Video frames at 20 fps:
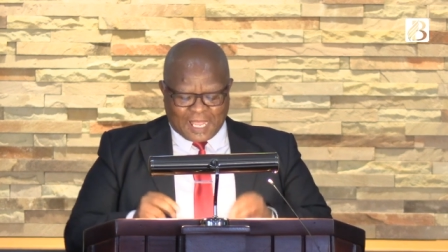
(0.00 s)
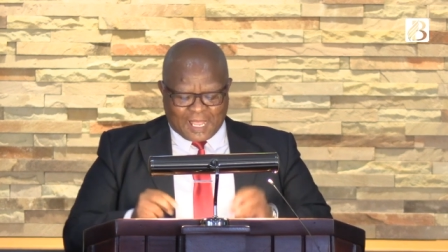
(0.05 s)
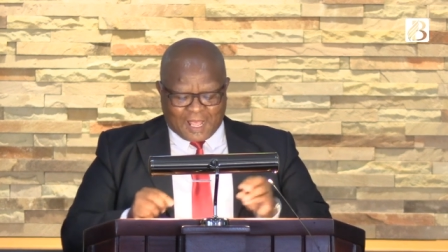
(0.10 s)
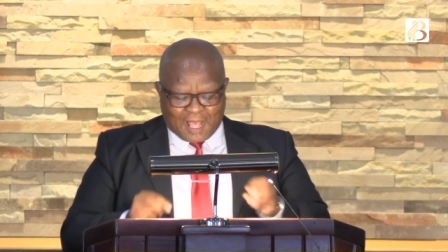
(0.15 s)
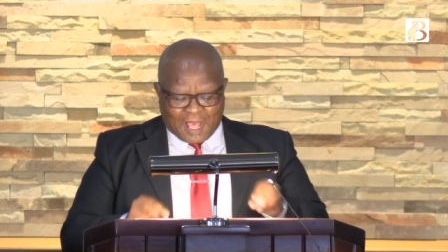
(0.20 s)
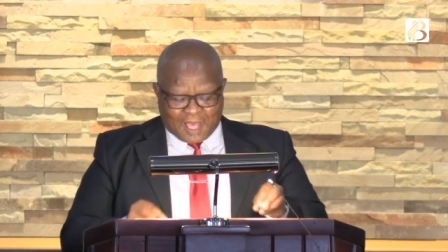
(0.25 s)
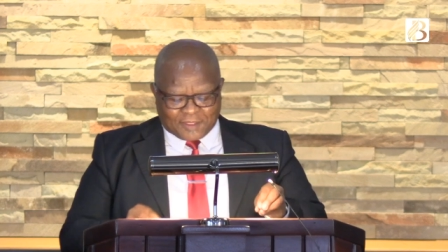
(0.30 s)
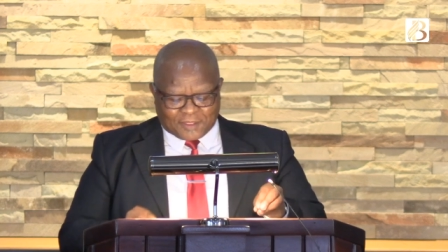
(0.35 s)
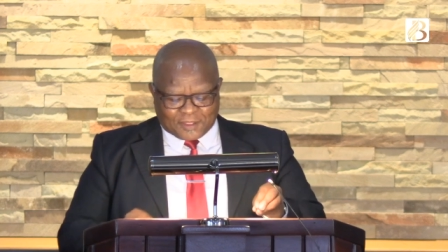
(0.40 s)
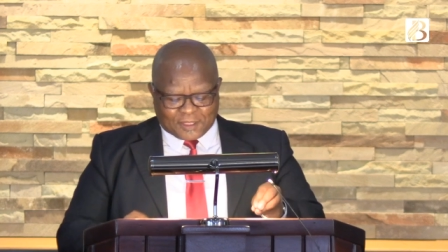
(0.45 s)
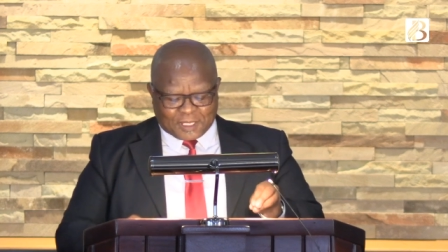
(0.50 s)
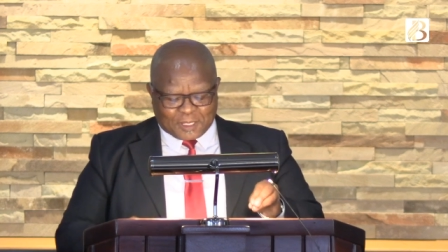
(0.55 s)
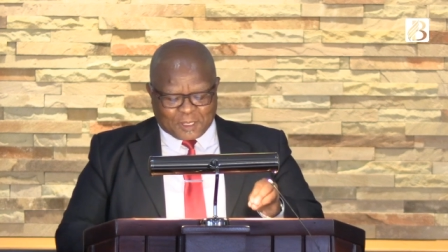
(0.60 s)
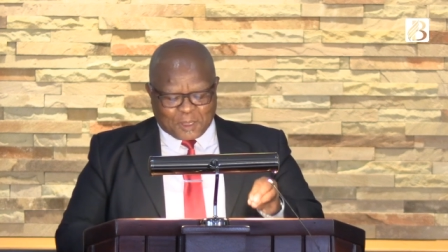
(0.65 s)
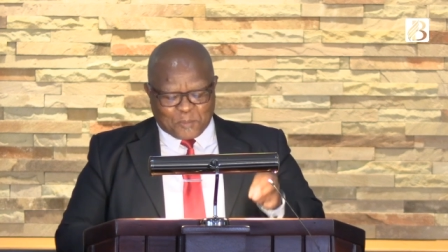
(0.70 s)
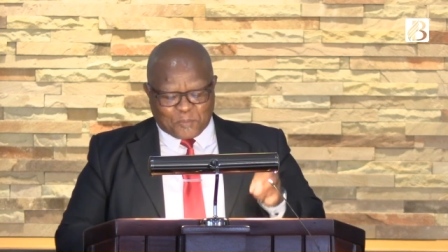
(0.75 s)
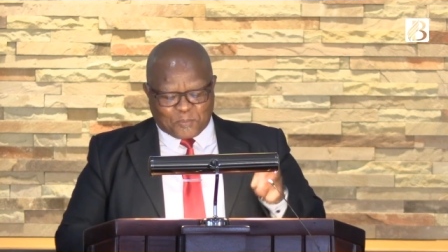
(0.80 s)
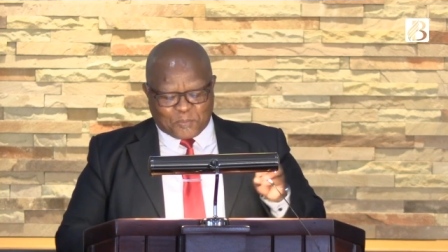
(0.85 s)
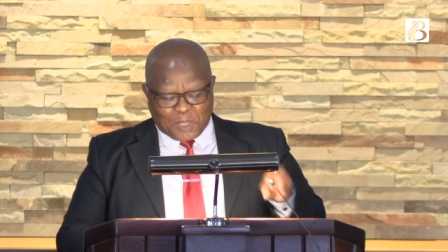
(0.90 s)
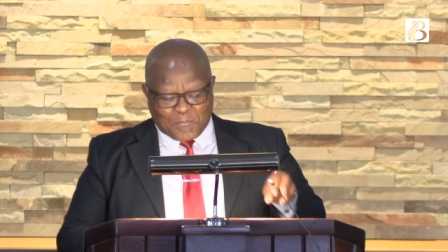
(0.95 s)
other
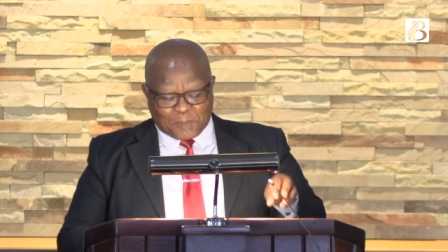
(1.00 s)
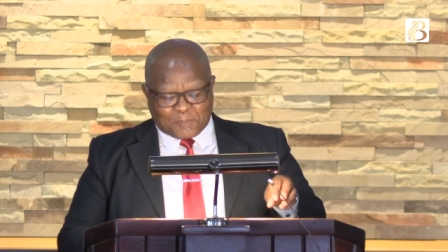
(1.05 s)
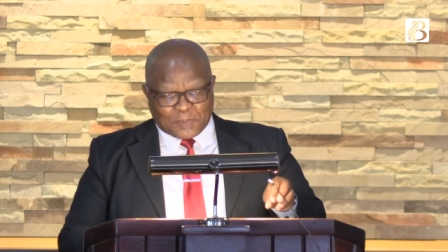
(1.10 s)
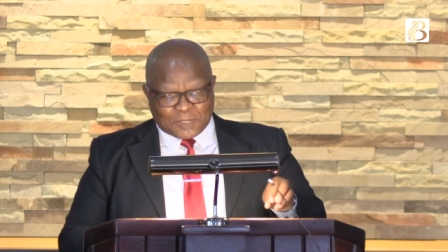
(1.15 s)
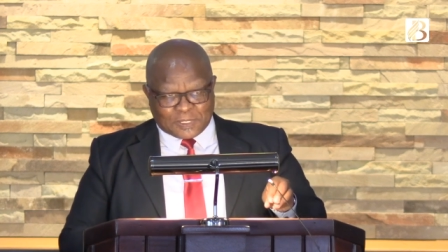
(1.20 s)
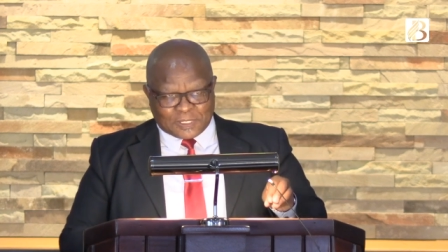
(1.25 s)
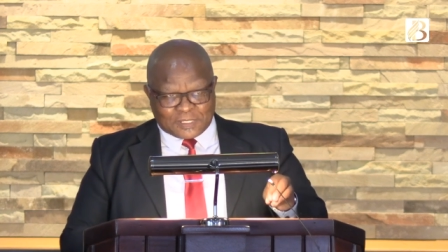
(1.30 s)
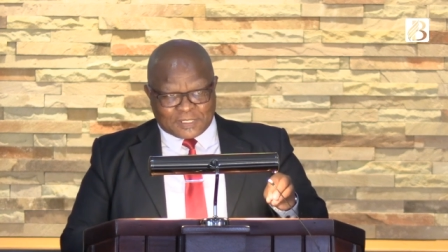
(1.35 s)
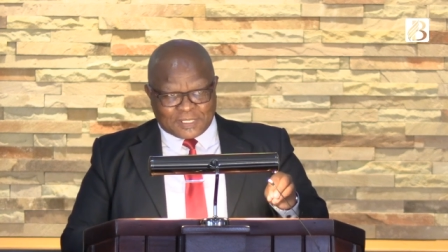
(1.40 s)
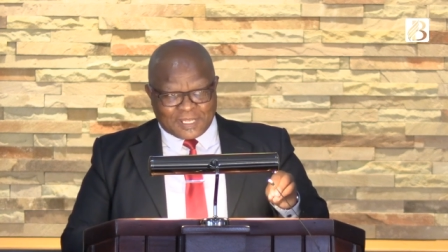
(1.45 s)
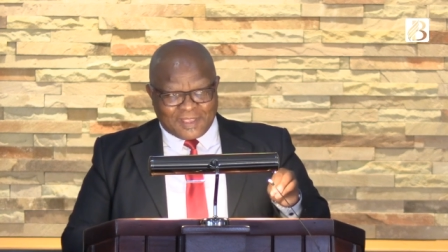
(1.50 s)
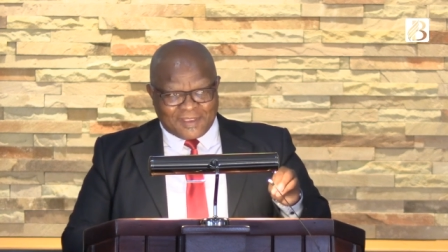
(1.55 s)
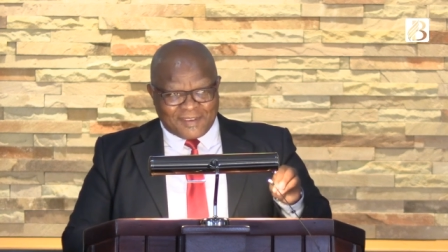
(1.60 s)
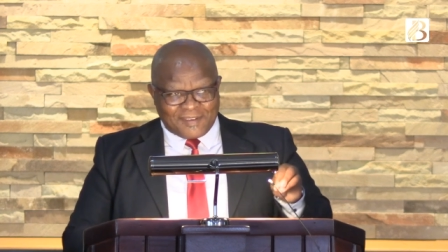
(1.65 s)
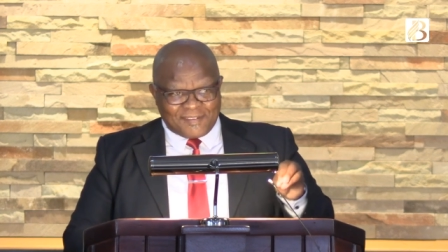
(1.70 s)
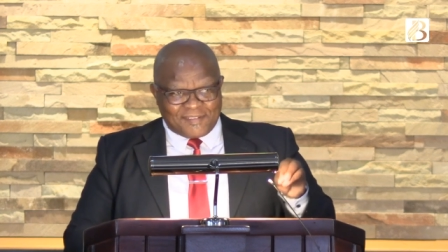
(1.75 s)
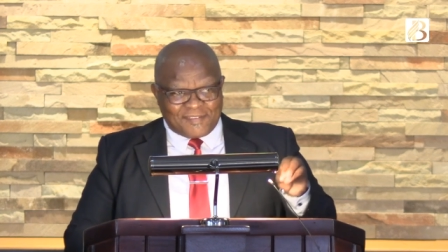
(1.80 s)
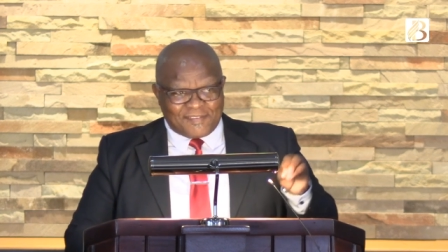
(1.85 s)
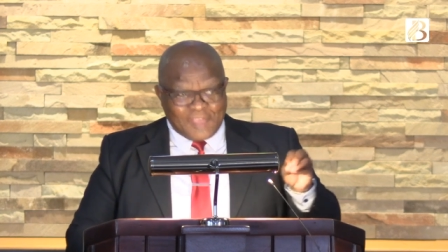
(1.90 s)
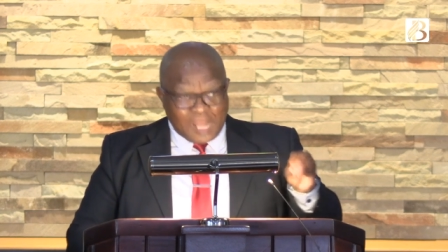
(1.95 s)
people's
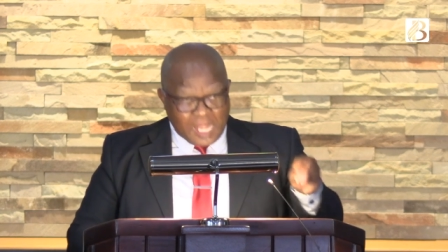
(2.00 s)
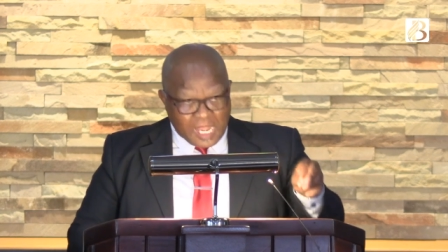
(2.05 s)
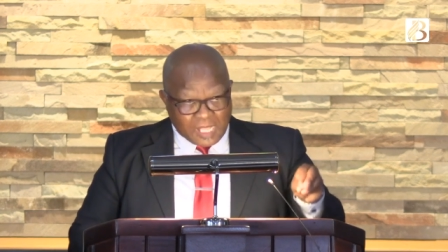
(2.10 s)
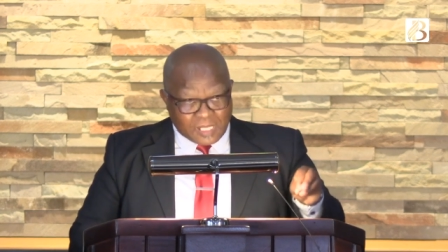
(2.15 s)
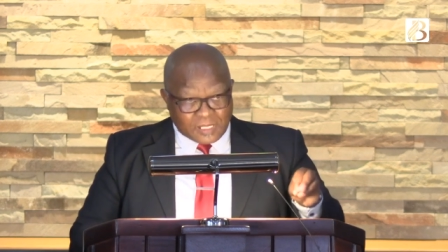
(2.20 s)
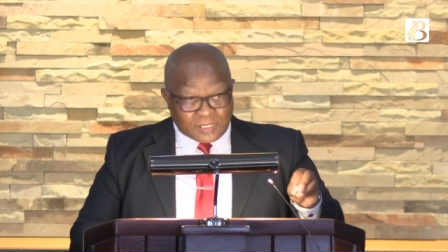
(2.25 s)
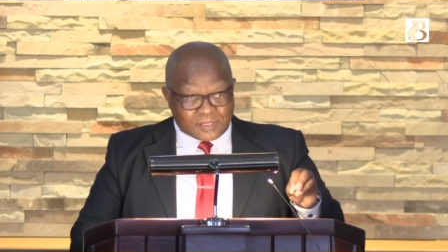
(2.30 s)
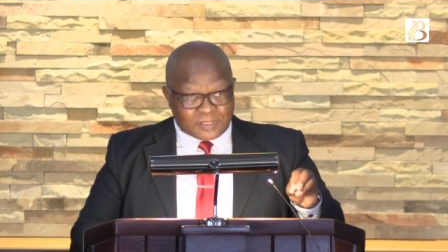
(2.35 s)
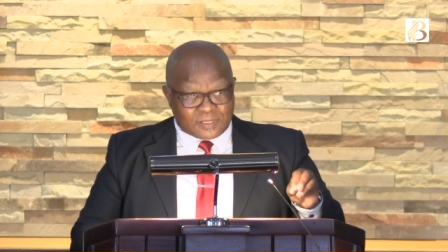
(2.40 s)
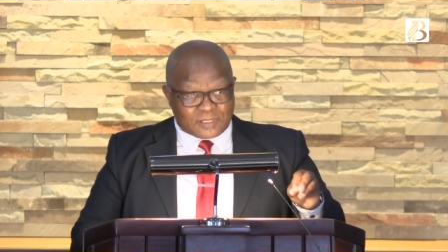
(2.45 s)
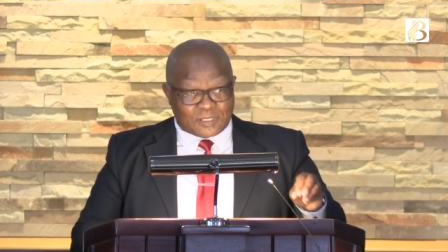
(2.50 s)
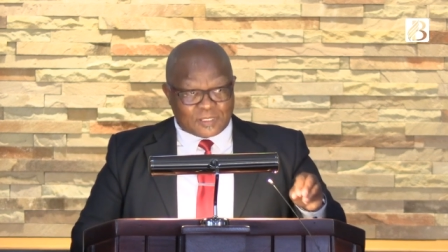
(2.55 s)
feelings.